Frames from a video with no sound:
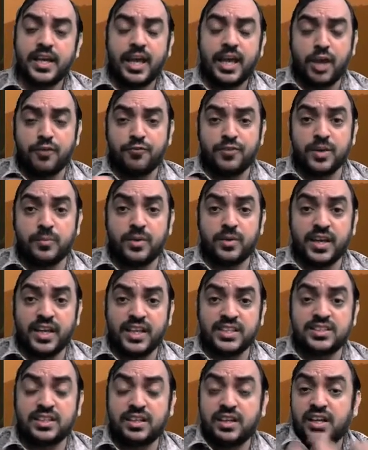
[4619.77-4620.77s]

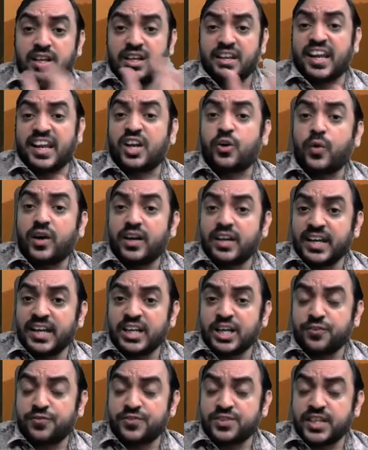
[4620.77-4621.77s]
Everybody's required
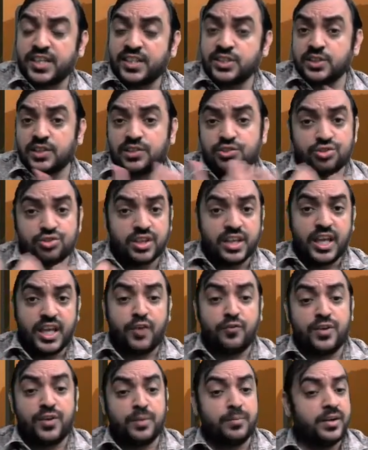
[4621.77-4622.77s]
rate of changes,
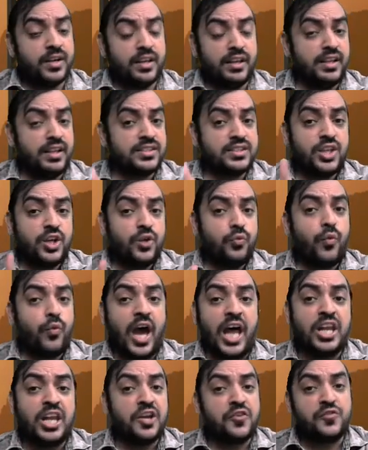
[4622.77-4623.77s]
everybody's
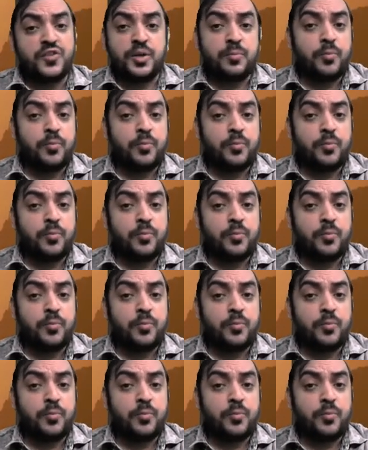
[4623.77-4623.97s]
value of the